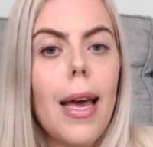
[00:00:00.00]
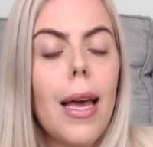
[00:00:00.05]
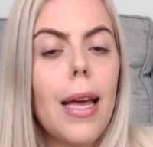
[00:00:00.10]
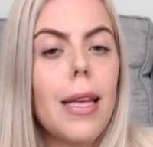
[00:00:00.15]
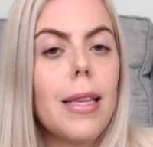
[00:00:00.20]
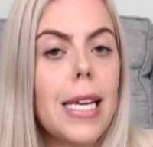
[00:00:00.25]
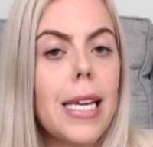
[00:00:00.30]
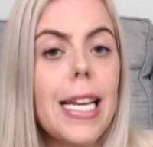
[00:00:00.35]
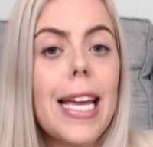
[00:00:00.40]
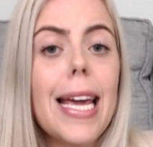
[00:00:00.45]

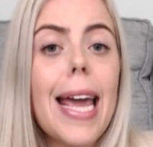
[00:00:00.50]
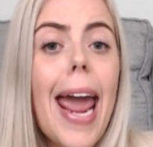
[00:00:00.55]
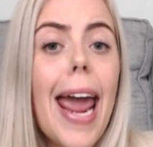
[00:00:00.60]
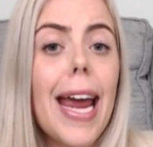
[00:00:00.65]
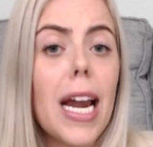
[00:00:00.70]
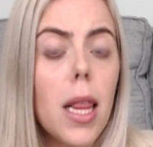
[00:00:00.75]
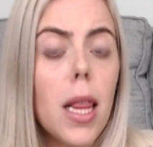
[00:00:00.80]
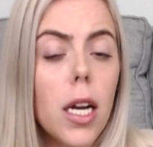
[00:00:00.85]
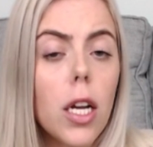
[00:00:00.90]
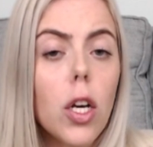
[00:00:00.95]
needing
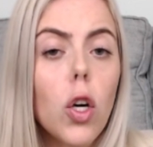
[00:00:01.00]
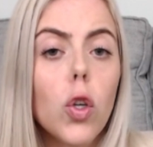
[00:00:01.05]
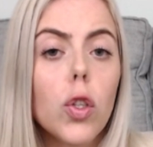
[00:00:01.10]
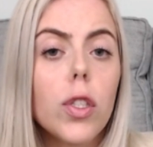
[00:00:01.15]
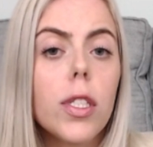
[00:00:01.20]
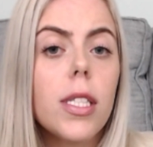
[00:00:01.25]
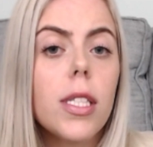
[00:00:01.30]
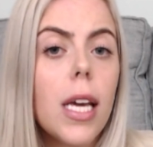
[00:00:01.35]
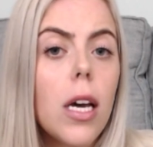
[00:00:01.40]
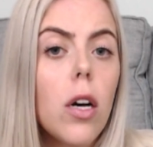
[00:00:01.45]

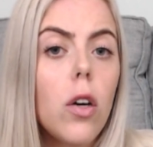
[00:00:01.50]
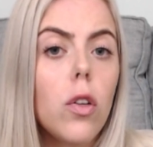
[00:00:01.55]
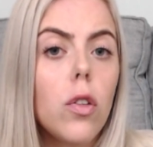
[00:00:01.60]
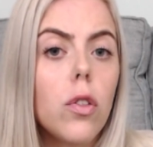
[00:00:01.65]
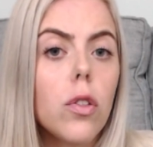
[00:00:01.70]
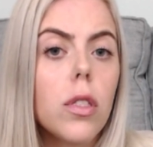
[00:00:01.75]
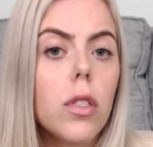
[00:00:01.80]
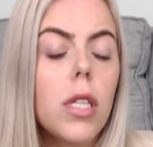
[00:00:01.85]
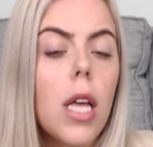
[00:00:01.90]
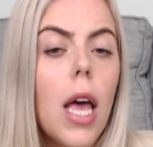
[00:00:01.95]
analytical
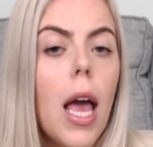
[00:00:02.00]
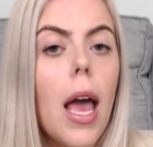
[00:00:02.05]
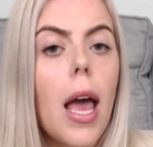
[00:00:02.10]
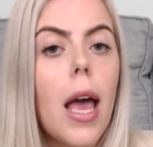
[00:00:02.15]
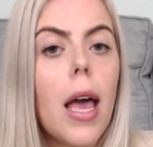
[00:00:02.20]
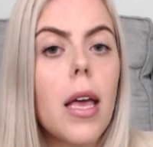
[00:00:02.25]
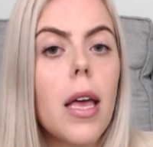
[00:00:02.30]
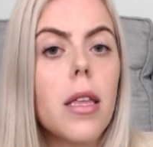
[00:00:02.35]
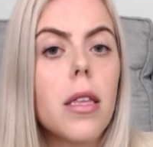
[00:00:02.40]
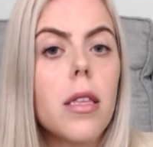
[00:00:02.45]
skills
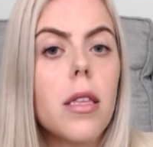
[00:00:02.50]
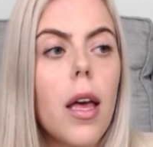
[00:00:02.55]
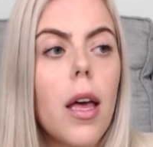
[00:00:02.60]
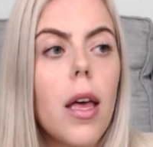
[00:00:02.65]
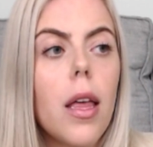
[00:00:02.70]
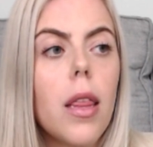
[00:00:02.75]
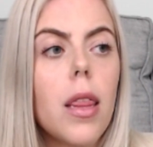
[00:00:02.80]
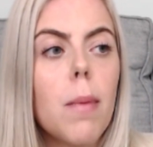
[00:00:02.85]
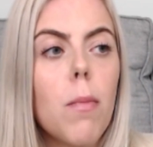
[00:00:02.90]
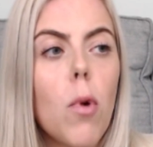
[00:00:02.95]
and
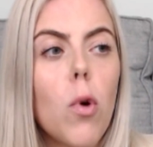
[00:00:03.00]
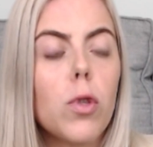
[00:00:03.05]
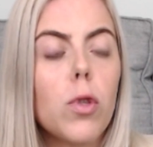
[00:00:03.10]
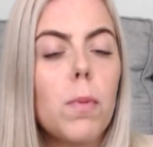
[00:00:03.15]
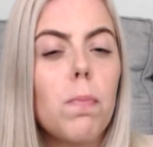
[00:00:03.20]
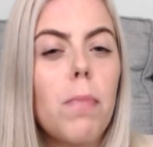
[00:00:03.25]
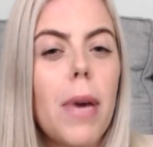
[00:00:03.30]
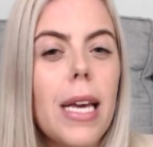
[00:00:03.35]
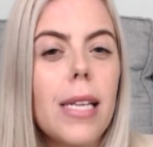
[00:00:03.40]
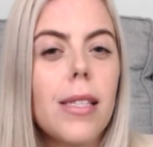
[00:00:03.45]
the
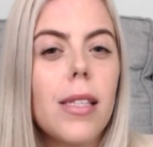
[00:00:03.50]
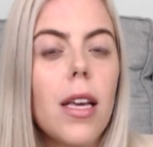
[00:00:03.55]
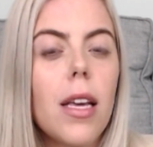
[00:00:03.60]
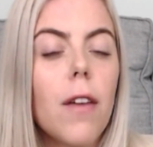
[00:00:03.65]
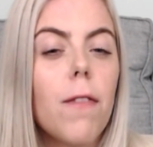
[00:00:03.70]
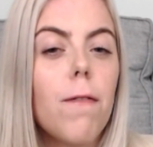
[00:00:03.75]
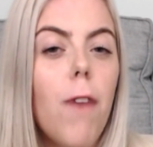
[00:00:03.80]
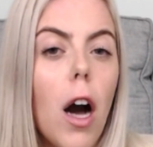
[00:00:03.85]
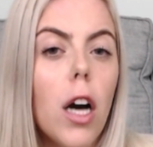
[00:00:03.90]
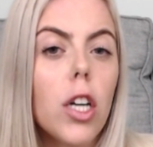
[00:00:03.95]
most
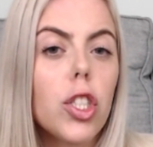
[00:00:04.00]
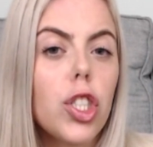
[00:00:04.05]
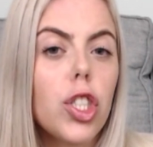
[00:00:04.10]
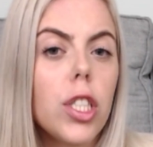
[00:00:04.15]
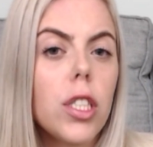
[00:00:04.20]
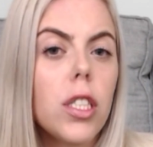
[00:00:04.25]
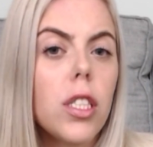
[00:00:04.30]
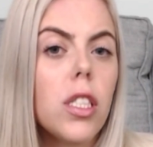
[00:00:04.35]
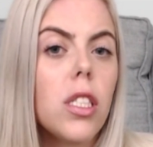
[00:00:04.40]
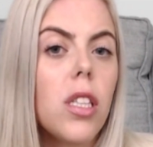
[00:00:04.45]
basic
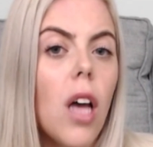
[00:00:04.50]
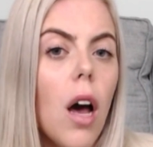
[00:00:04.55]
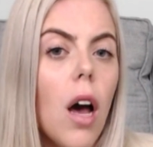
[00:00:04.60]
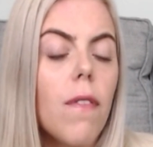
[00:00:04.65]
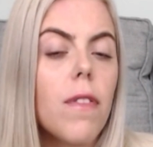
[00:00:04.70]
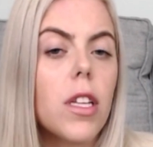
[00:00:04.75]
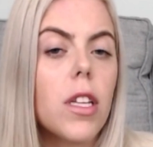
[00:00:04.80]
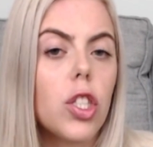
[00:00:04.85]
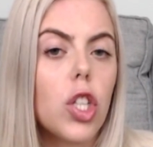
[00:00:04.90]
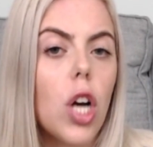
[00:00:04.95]
functions
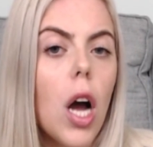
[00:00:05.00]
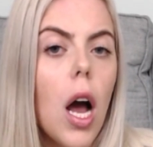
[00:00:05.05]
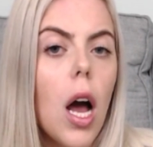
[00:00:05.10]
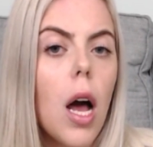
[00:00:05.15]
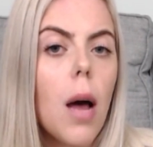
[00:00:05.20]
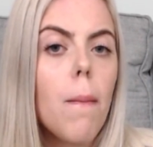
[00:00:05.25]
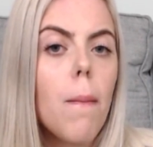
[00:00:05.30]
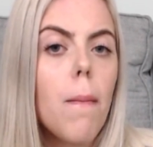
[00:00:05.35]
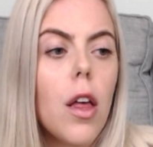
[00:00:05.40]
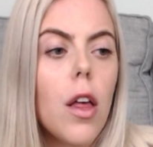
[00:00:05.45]
of the
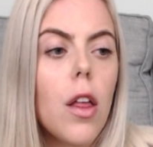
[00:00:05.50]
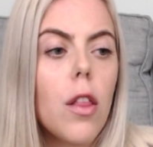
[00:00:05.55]
job.